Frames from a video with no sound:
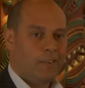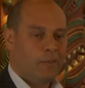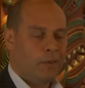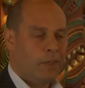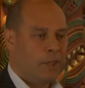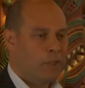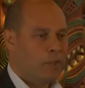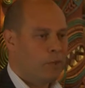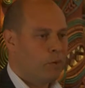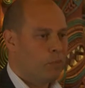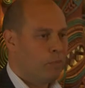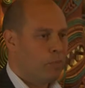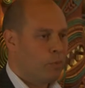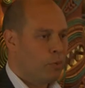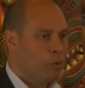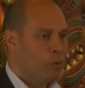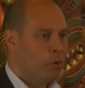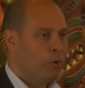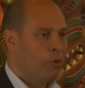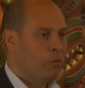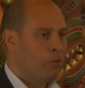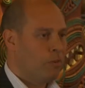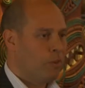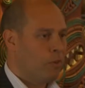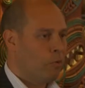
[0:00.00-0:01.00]
We need to
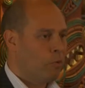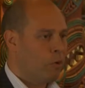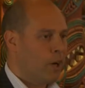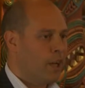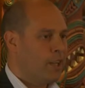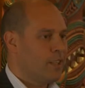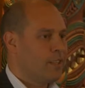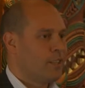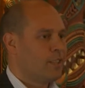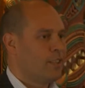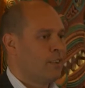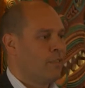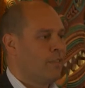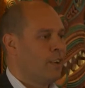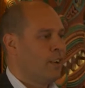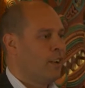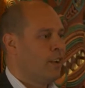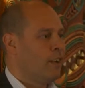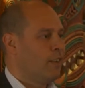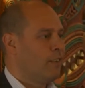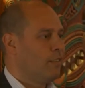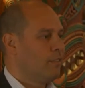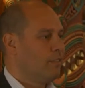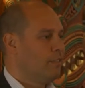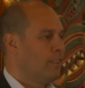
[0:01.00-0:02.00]
improve the rates of
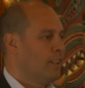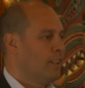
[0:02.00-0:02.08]
our